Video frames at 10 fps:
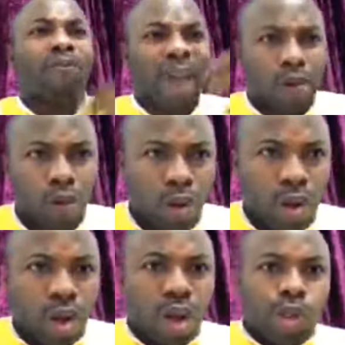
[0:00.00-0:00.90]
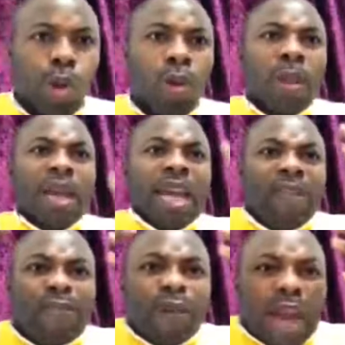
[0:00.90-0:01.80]
Pharaoh. So,
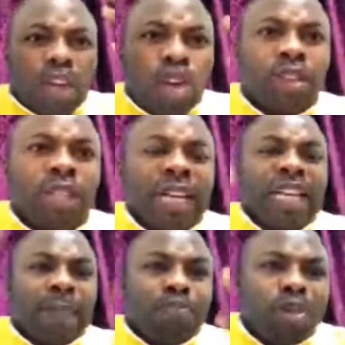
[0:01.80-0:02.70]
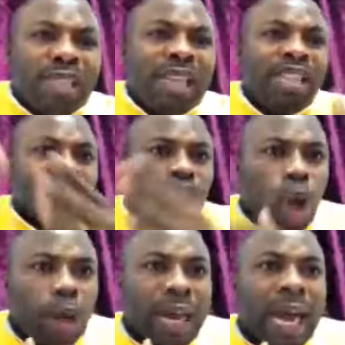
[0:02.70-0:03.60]
if you are not in the presence of
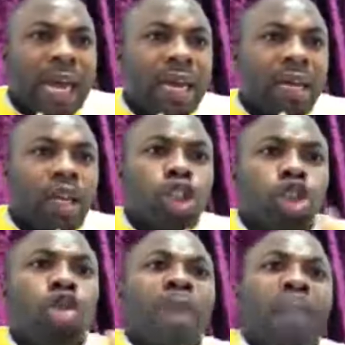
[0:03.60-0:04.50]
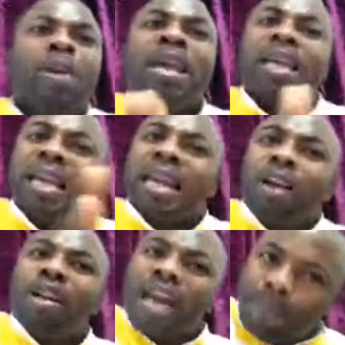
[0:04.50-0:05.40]
God, ah, you may be in
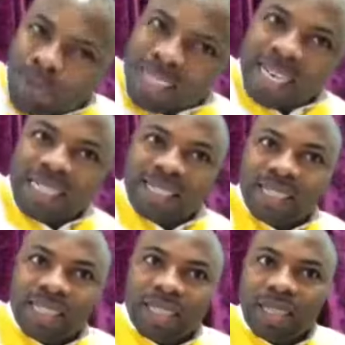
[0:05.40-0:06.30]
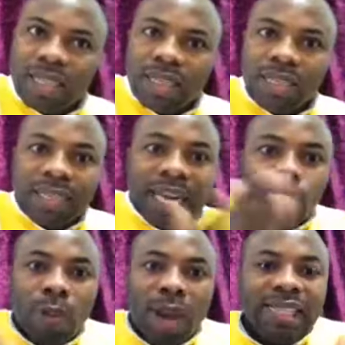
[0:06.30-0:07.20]
another presence. That
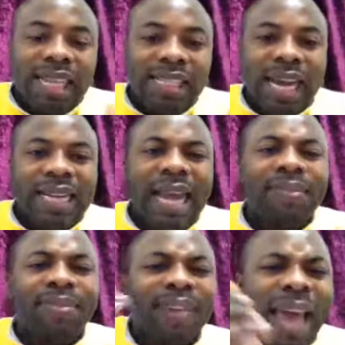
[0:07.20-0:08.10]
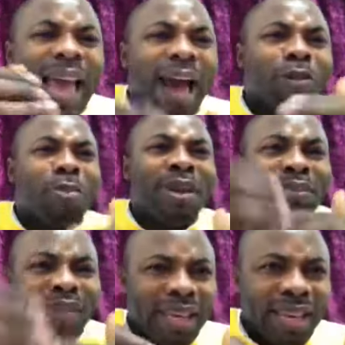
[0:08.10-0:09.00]
is why it says that, and there I will
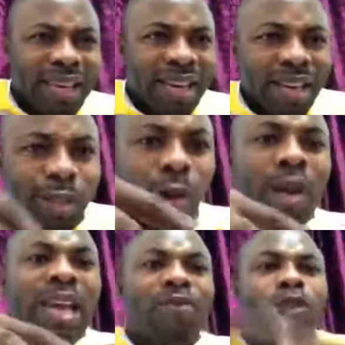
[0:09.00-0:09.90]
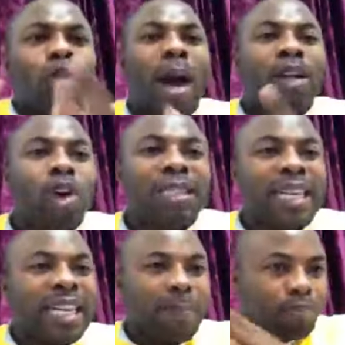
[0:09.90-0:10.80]
meet thee. So, if you are not
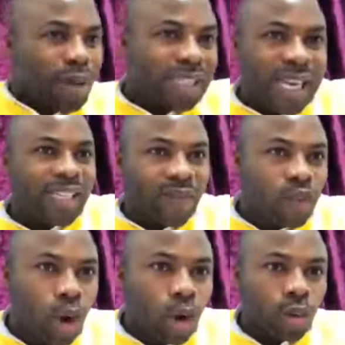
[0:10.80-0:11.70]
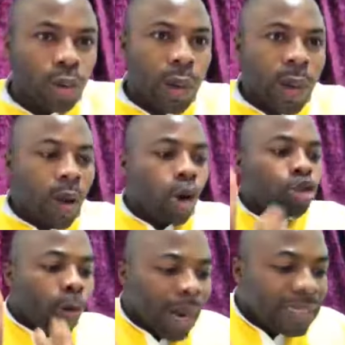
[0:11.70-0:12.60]
in the presence of God,
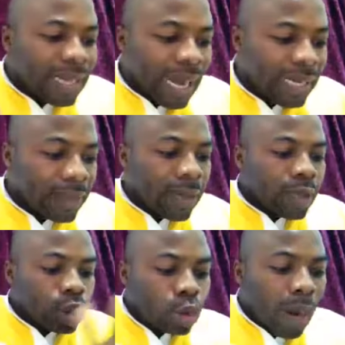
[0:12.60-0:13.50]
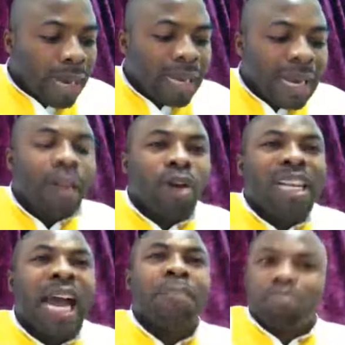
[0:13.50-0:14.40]
automatically you are in
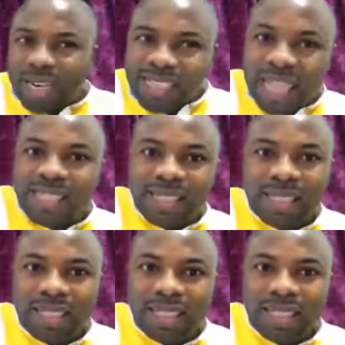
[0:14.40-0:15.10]
another presence.